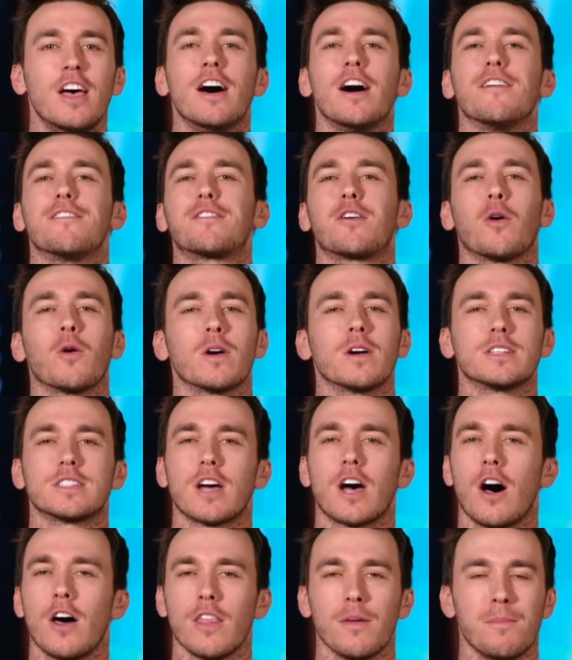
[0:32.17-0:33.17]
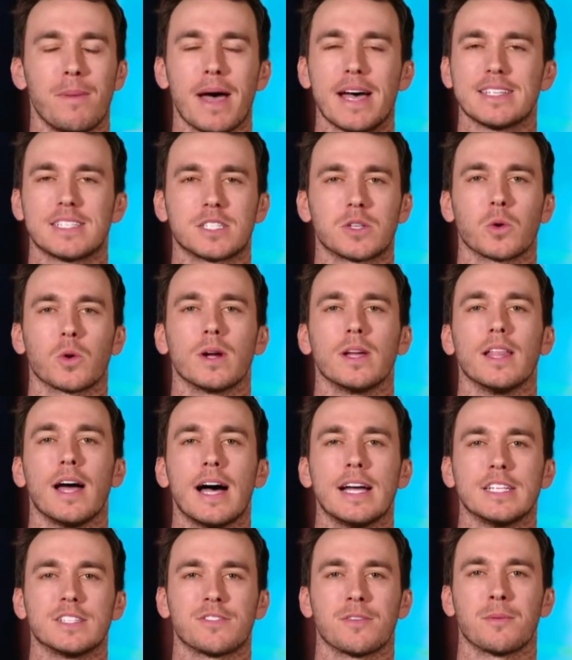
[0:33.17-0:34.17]
Of course, all the best
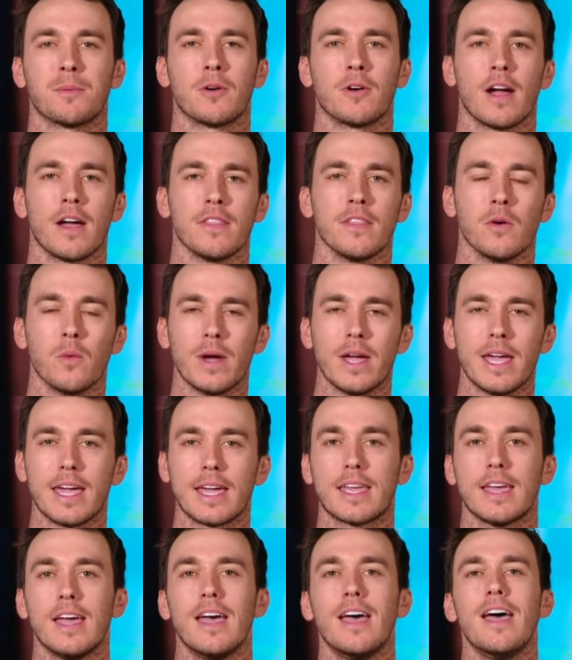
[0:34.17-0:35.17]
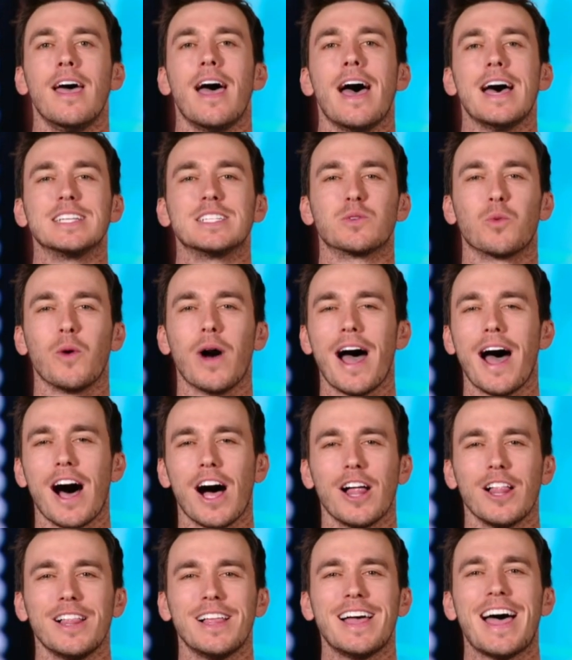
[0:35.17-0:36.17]
storylines from around the week, as
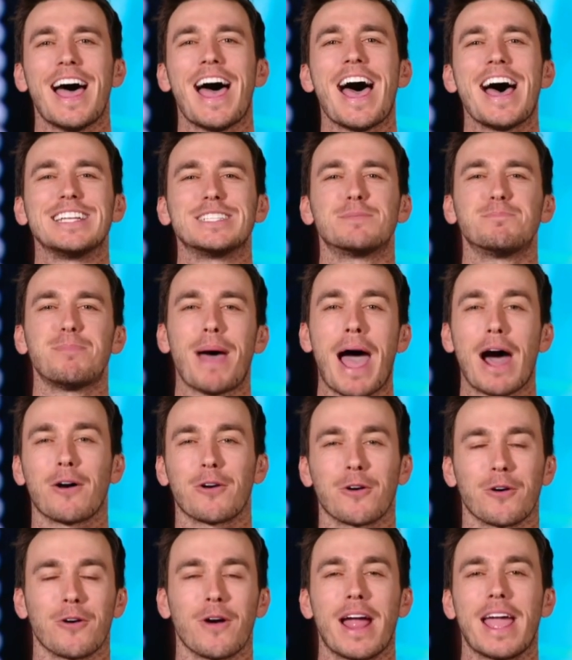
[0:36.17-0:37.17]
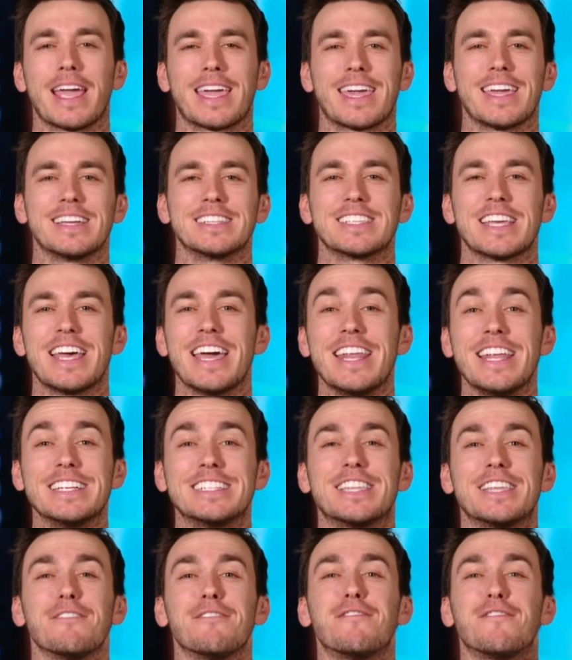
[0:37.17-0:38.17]
well as power rankings. It is
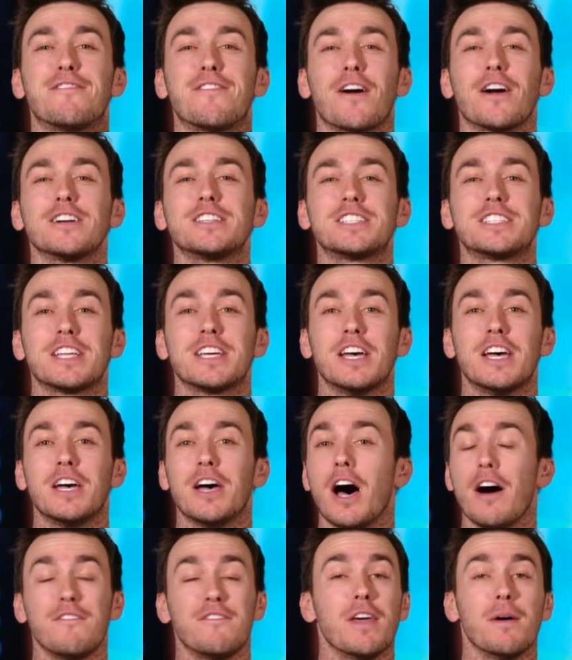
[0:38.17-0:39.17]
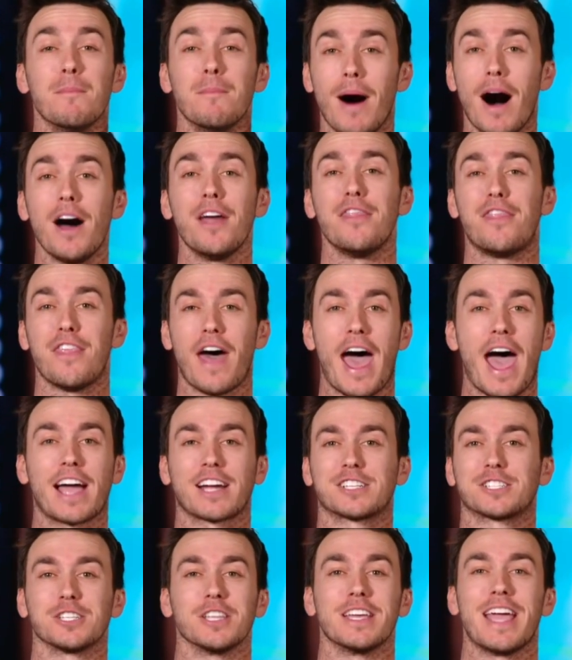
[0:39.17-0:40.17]
the first of the month,
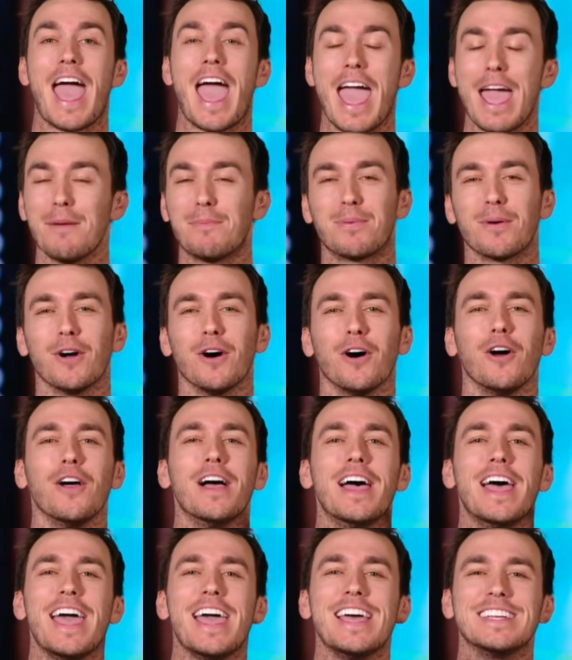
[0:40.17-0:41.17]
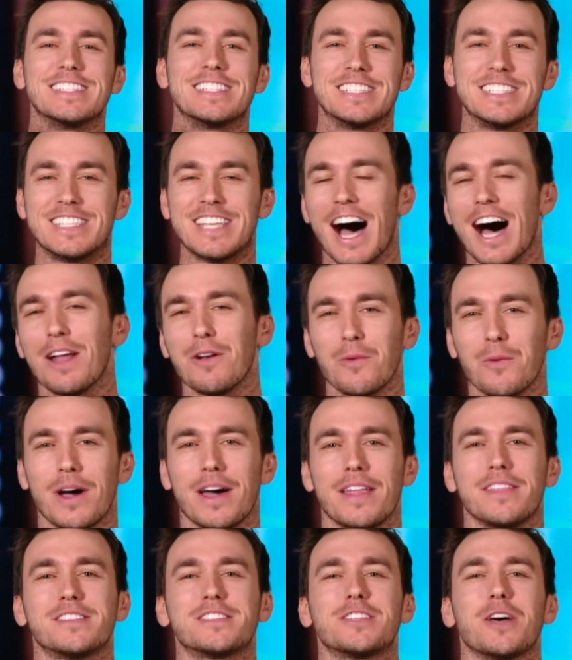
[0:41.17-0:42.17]
actually. April is done
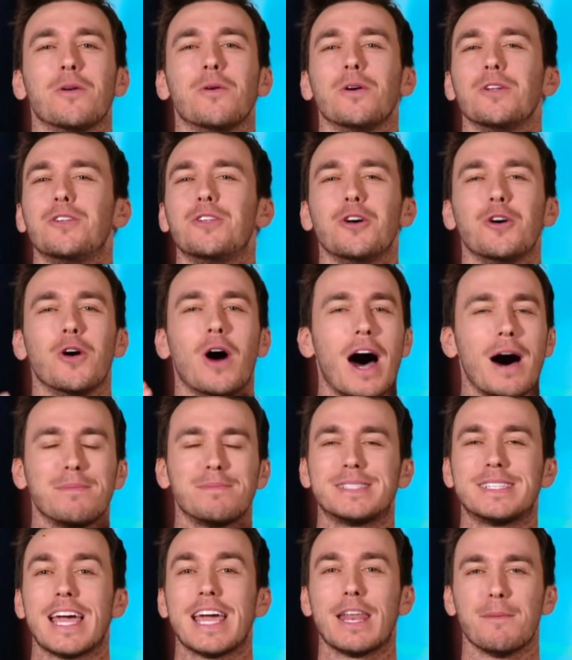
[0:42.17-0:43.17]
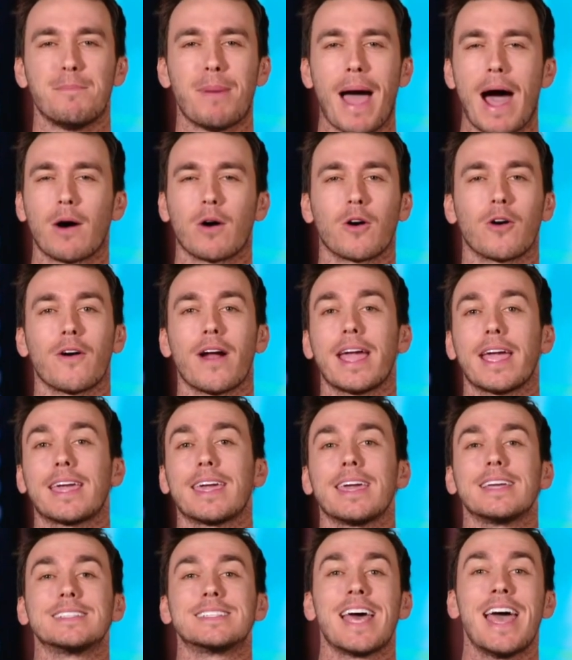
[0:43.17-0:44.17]
with, so we'll do updated power
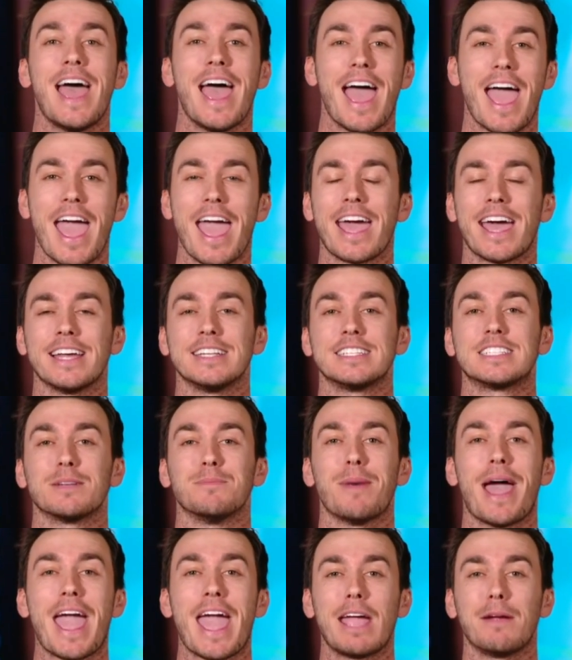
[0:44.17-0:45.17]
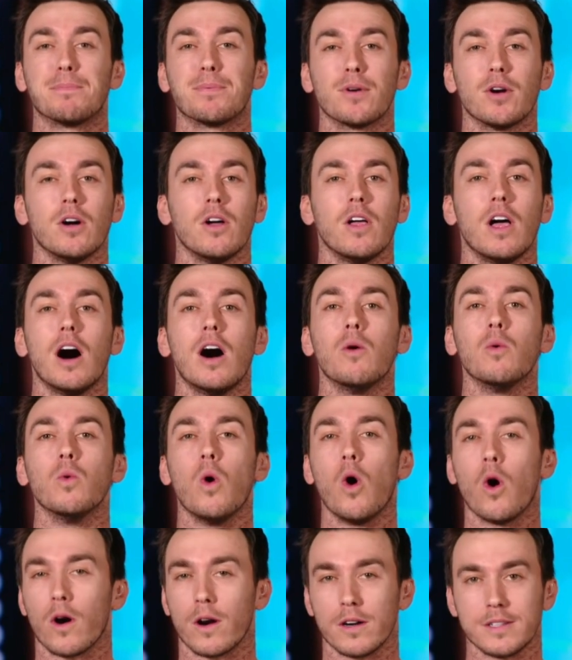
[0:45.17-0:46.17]
rankings and some April
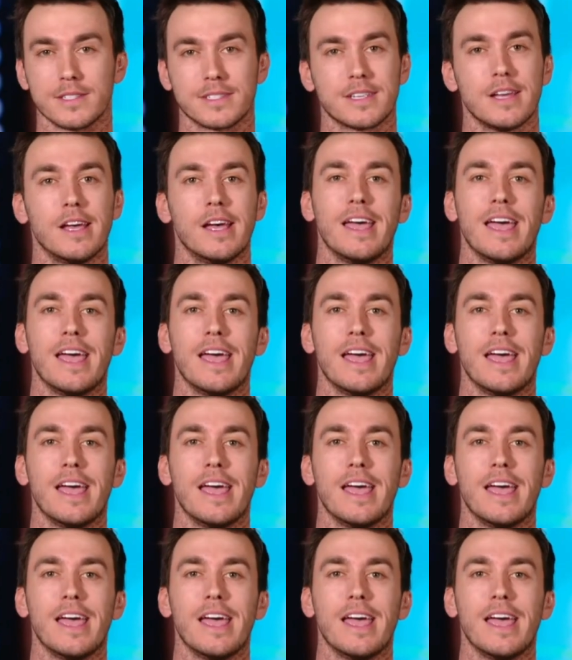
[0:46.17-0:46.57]
awards.